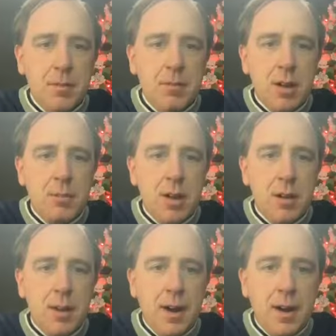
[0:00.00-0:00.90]
Bring
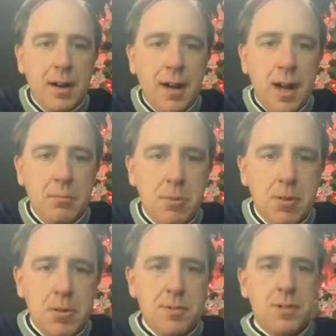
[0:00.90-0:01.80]
Palma on camera.
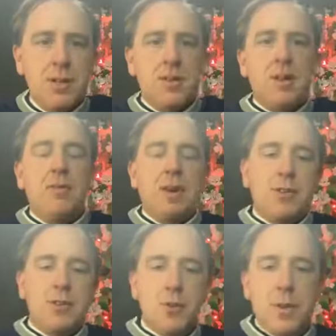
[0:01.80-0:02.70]
They'll receive an invite
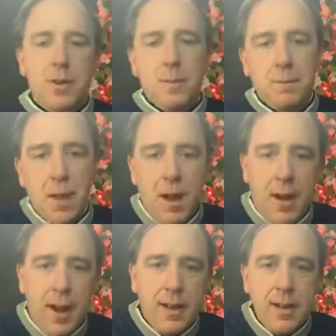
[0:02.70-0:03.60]
to join you. All
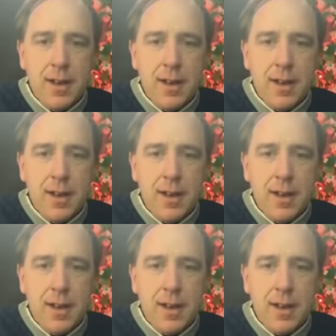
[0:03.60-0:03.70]
right.